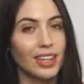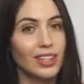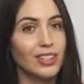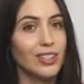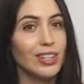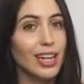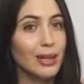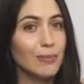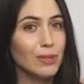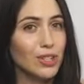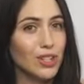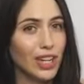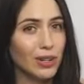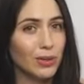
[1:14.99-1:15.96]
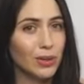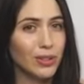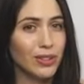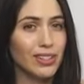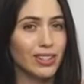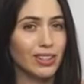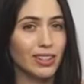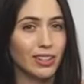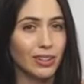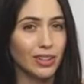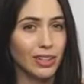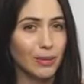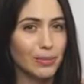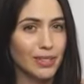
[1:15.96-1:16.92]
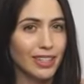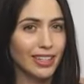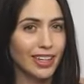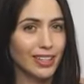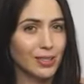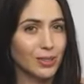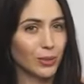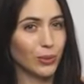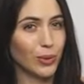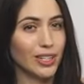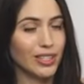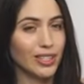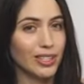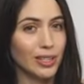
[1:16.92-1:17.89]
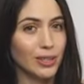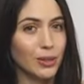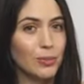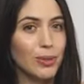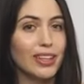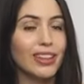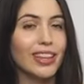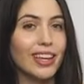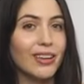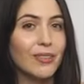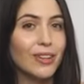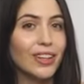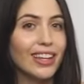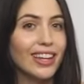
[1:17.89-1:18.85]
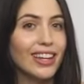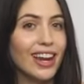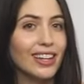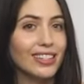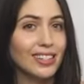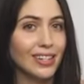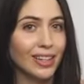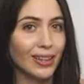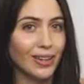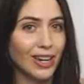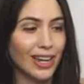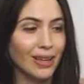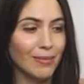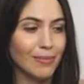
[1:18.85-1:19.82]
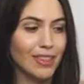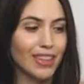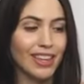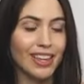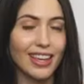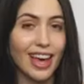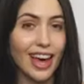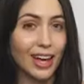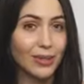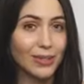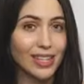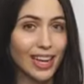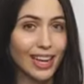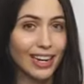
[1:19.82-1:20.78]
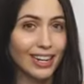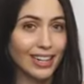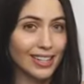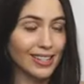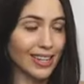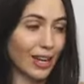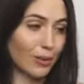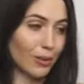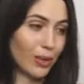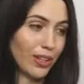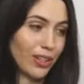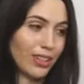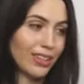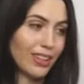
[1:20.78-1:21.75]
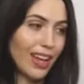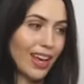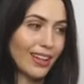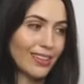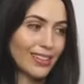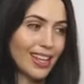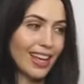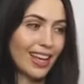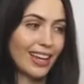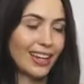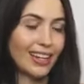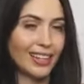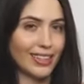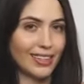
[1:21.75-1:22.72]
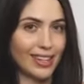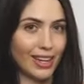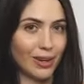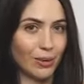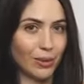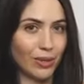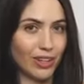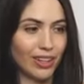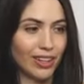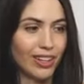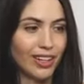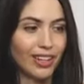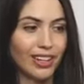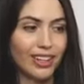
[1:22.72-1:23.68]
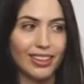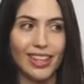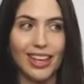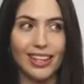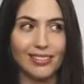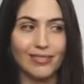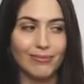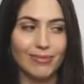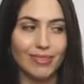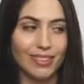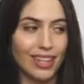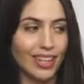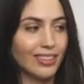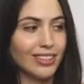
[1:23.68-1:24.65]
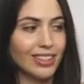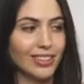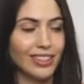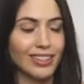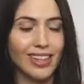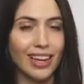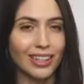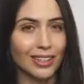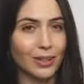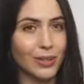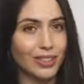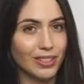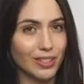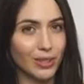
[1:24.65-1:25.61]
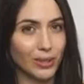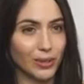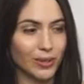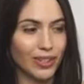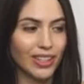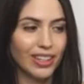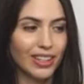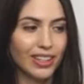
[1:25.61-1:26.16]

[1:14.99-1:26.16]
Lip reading: So the name chain rule is a little cryptic as to what to do, but thankfully it has another name, the outside-inside rule, outside-inside rule, that tells you exactly what to do.